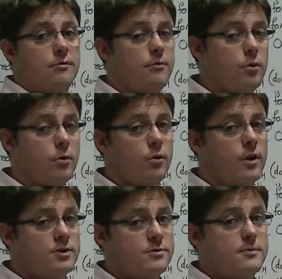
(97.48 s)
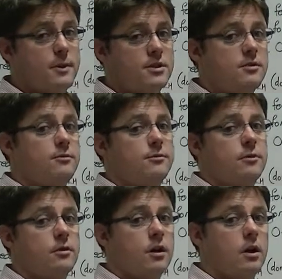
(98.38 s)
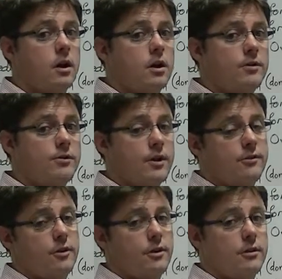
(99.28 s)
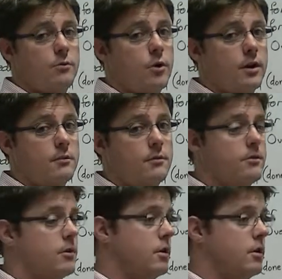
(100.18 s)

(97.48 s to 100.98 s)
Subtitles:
for each respective integrated circuit you're working with.